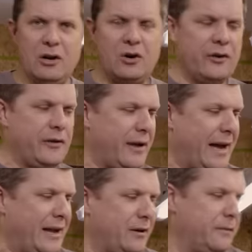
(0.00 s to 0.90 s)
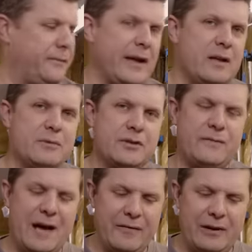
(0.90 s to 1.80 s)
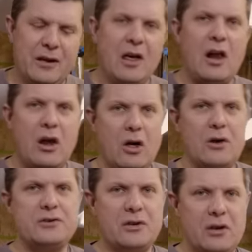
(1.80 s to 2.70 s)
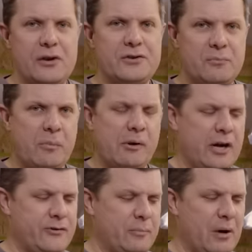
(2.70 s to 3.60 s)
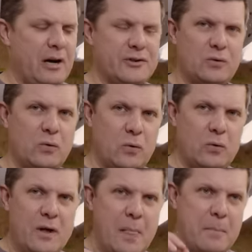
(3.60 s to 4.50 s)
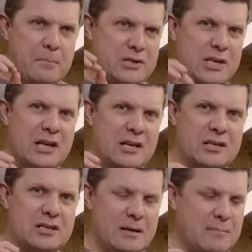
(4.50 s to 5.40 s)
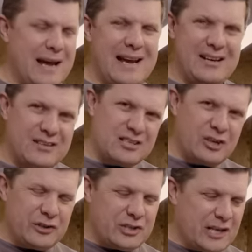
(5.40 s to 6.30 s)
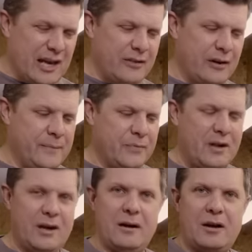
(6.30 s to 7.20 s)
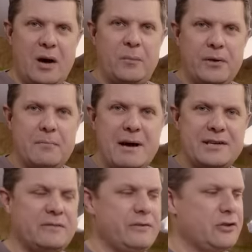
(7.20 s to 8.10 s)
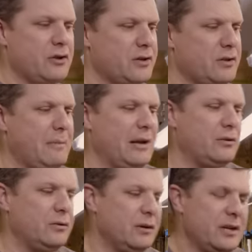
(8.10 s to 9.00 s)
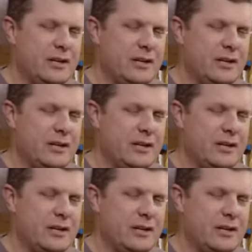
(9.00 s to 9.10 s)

Look, on the other hand, are famous for having lots and lots of proprietary parts, all meticulously made and slotted together, and come with a massive instruction manual.